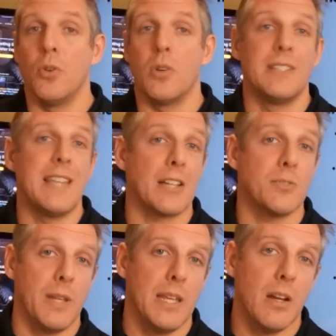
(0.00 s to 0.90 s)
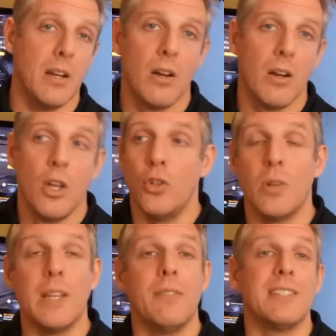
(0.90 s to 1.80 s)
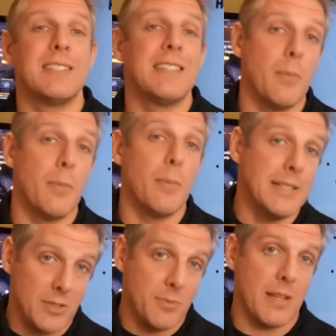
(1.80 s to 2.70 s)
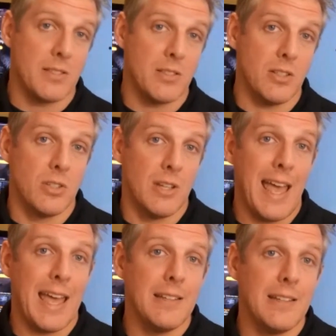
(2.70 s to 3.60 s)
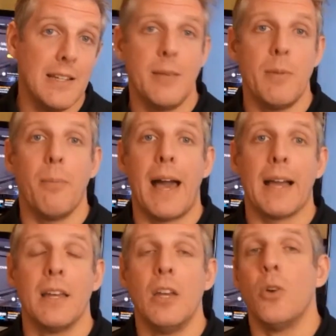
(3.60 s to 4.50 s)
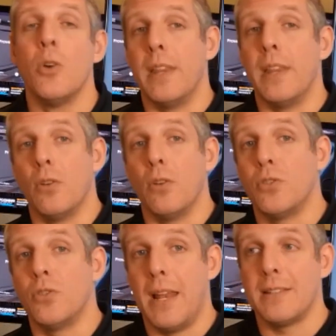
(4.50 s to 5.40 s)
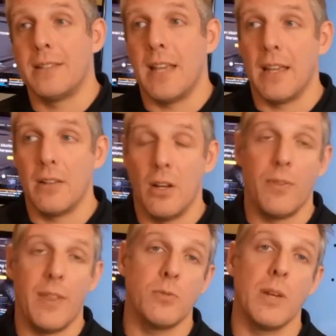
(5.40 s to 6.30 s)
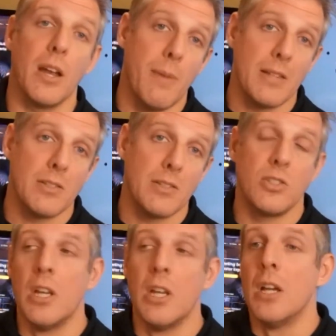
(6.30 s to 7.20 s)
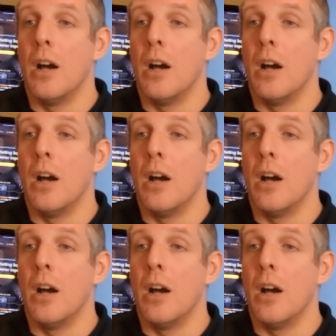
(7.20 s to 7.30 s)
You can text me here. You could even send them a text message and an email back within those 2 minutes saying, thanks, we got your message.